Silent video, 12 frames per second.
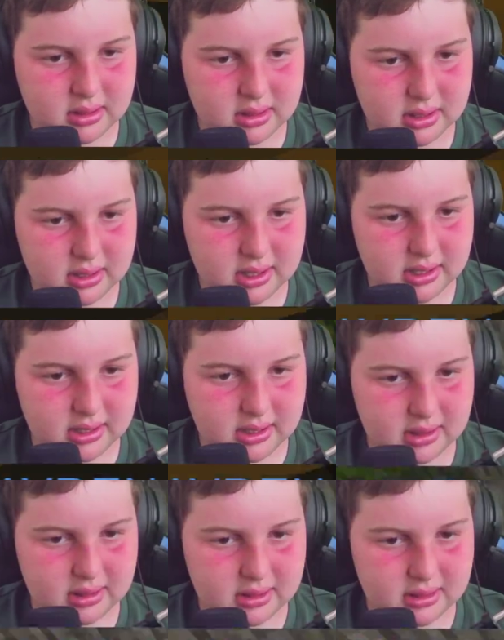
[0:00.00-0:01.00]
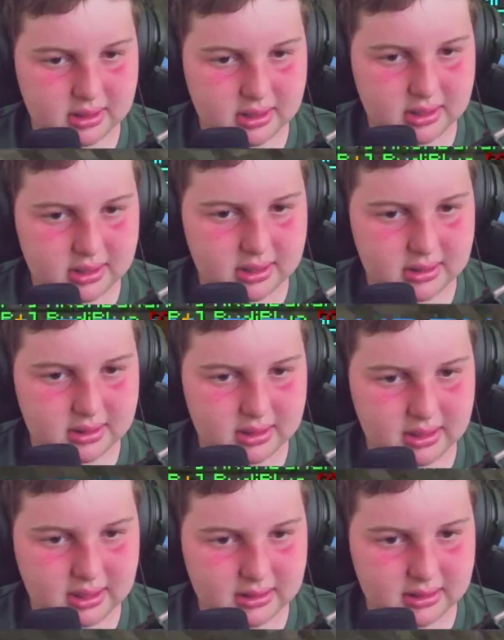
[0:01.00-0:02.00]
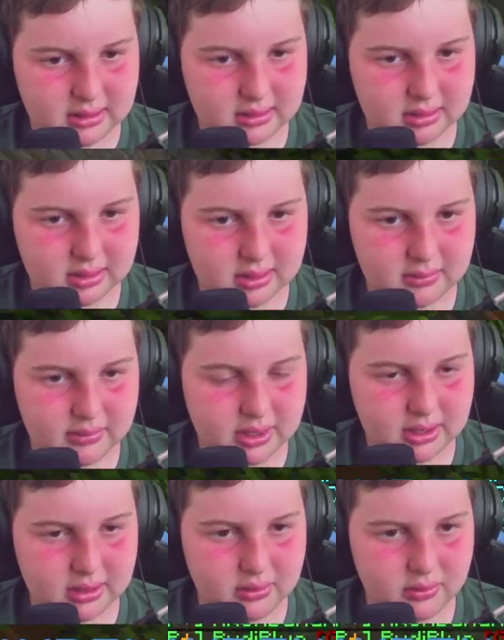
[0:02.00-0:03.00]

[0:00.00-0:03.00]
it is easier just to bring